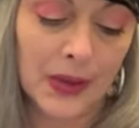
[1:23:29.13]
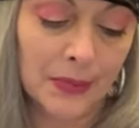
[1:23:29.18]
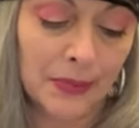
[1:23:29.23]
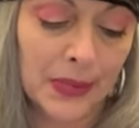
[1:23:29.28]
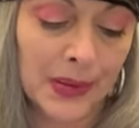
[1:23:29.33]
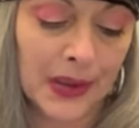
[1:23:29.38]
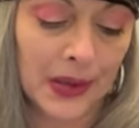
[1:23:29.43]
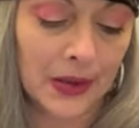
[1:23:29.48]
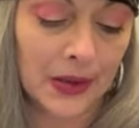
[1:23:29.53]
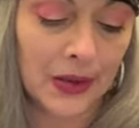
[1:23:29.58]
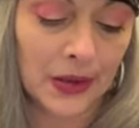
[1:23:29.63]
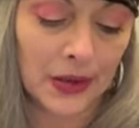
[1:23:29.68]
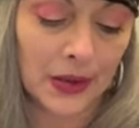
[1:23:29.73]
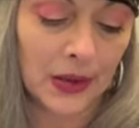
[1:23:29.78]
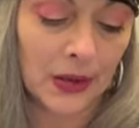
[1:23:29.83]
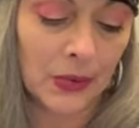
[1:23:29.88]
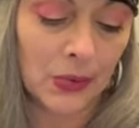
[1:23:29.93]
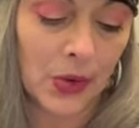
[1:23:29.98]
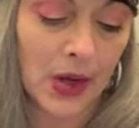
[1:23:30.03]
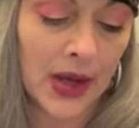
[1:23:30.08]
But
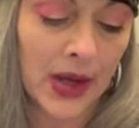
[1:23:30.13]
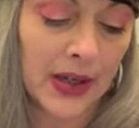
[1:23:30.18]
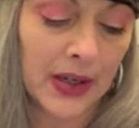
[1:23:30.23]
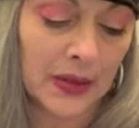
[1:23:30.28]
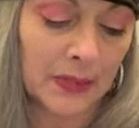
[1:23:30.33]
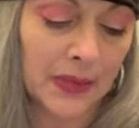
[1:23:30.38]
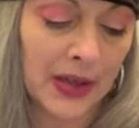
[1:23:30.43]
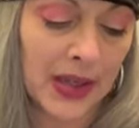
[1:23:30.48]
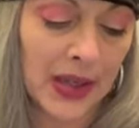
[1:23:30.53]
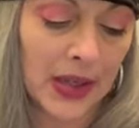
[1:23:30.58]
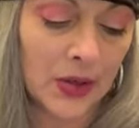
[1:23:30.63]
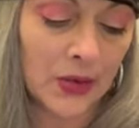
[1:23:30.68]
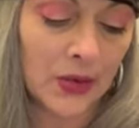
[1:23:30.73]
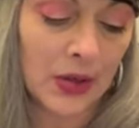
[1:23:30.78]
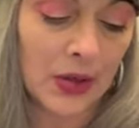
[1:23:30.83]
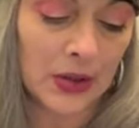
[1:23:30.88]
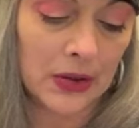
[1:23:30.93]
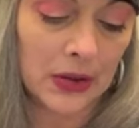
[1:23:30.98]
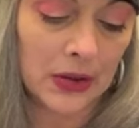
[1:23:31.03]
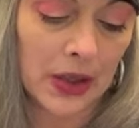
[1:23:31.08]
girl, why I'm here
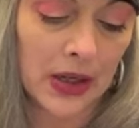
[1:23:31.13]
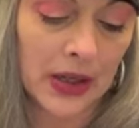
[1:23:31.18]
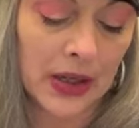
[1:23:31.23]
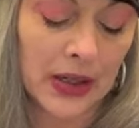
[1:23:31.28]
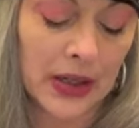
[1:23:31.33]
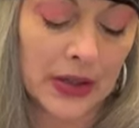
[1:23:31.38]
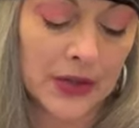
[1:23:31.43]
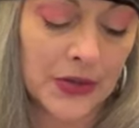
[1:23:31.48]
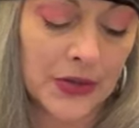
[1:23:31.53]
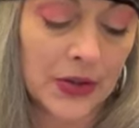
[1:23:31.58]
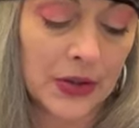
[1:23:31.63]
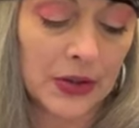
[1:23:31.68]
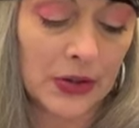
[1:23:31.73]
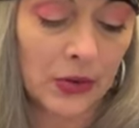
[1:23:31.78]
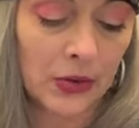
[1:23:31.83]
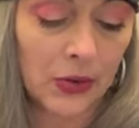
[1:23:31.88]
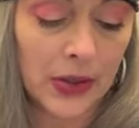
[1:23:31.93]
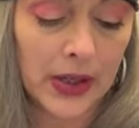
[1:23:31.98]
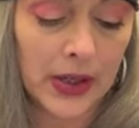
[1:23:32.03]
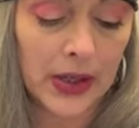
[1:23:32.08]
online, it's
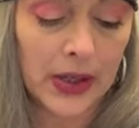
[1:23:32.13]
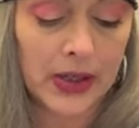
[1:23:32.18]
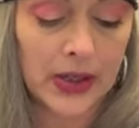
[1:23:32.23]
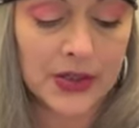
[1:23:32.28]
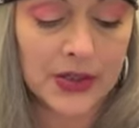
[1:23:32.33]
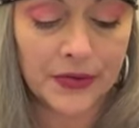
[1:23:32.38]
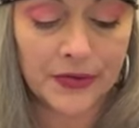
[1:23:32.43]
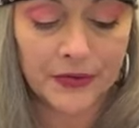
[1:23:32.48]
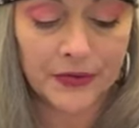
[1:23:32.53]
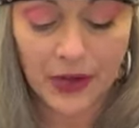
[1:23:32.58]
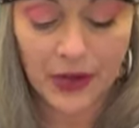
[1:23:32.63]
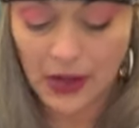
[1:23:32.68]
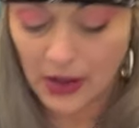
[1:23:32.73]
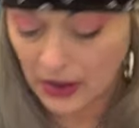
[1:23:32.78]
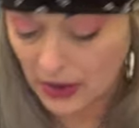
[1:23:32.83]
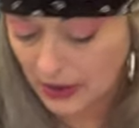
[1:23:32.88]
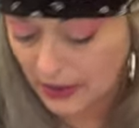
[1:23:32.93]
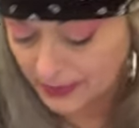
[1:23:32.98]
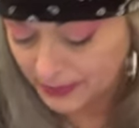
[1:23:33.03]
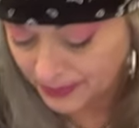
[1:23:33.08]
annoying as
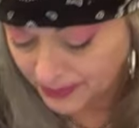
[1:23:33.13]
fuck.